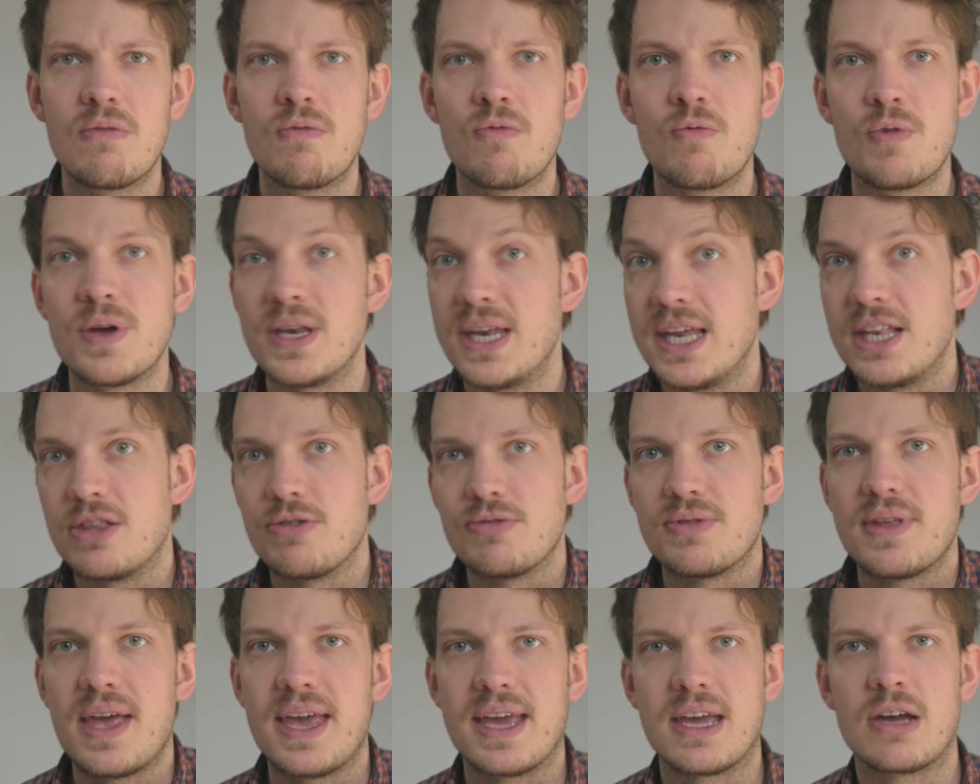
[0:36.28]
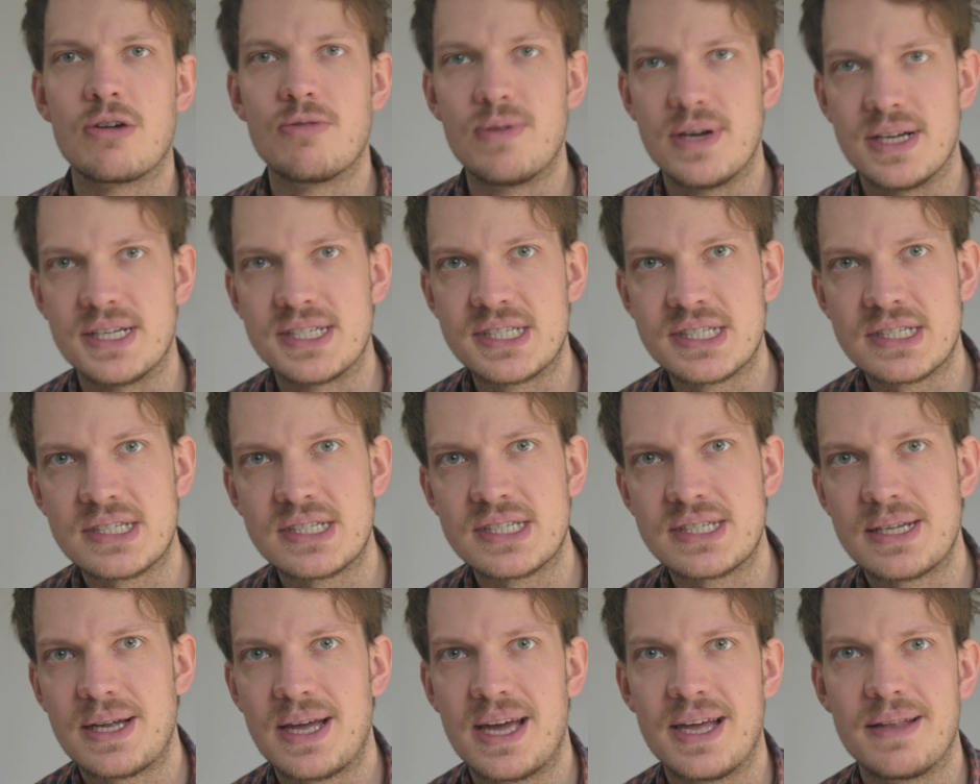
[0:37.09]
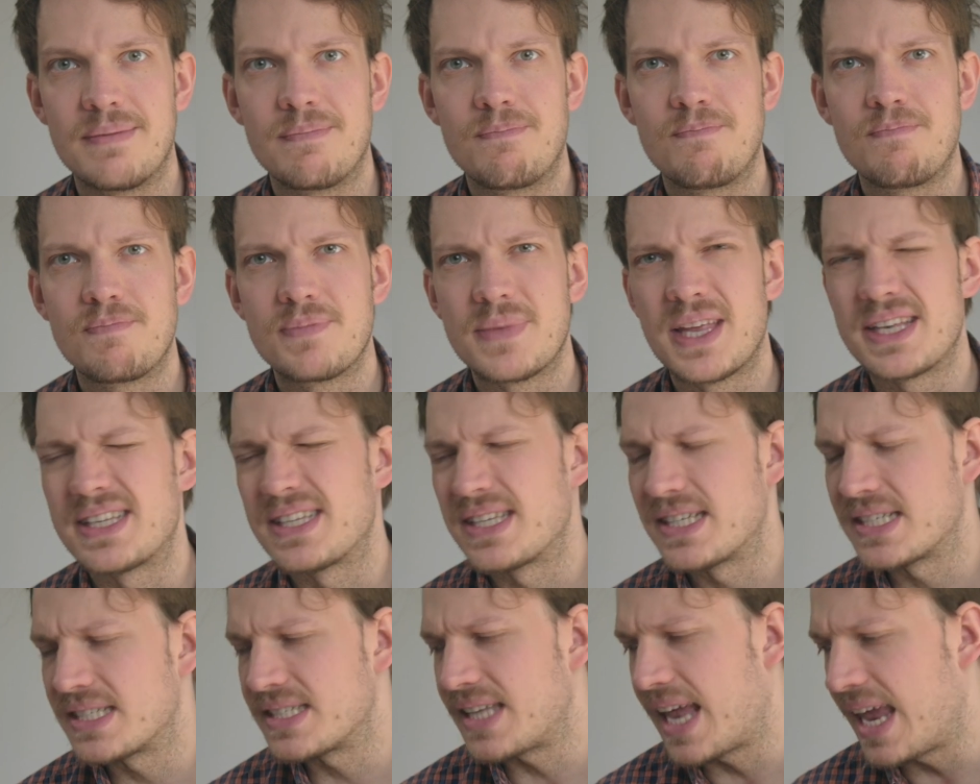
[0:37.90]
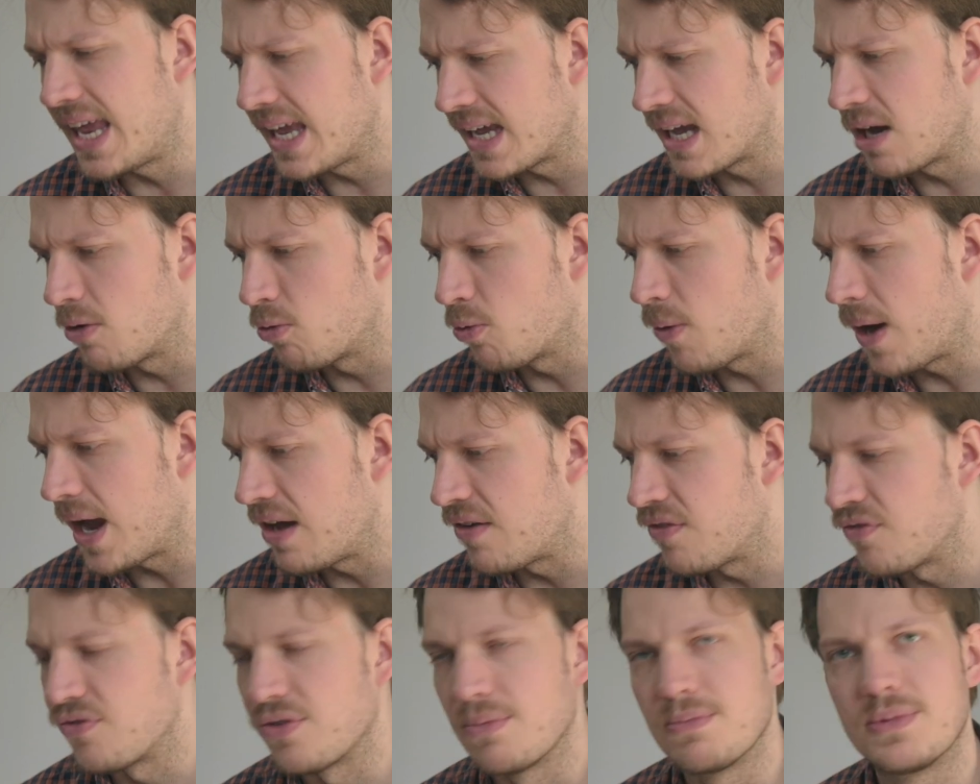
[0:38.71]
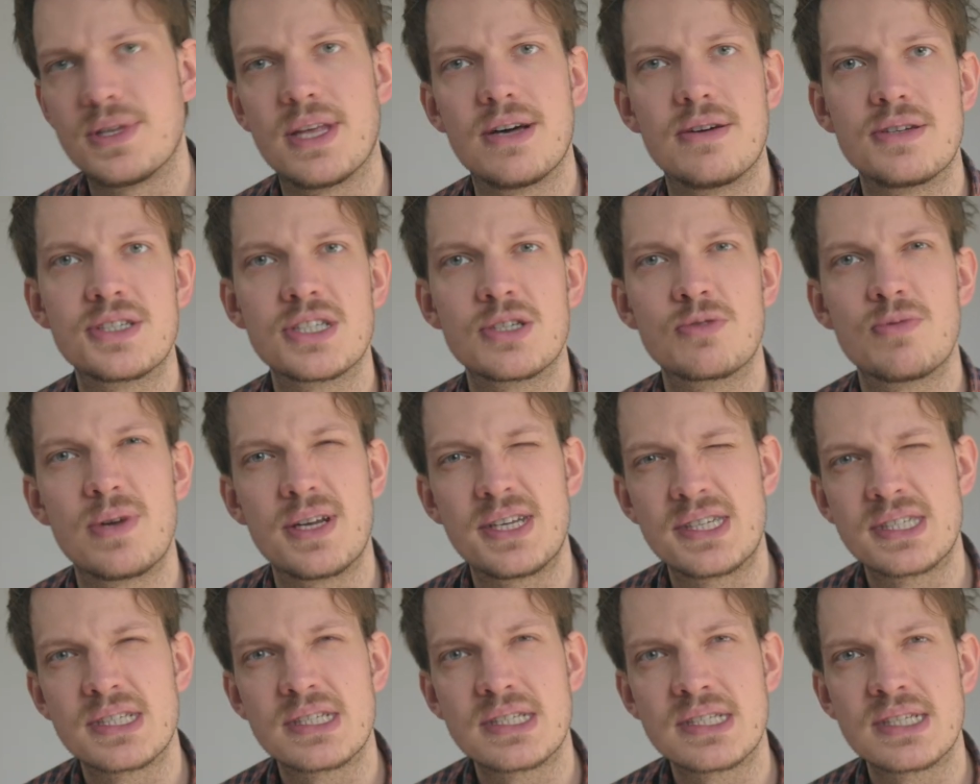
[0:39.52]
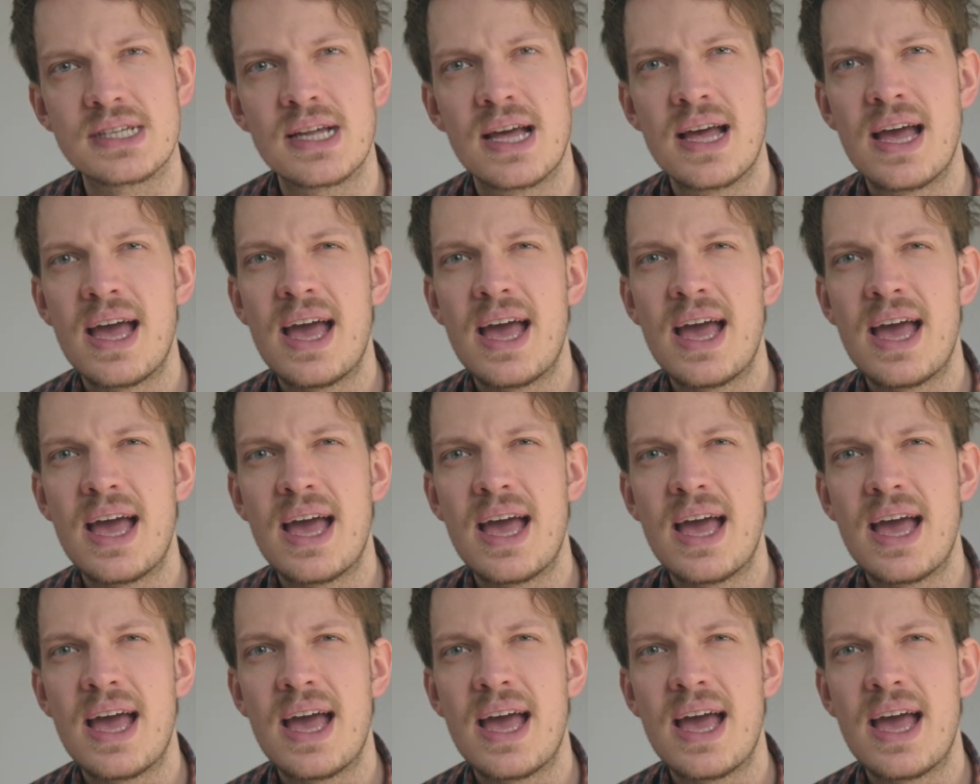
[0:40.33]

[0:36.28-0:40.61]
we need to take risks, and that staying away from those risks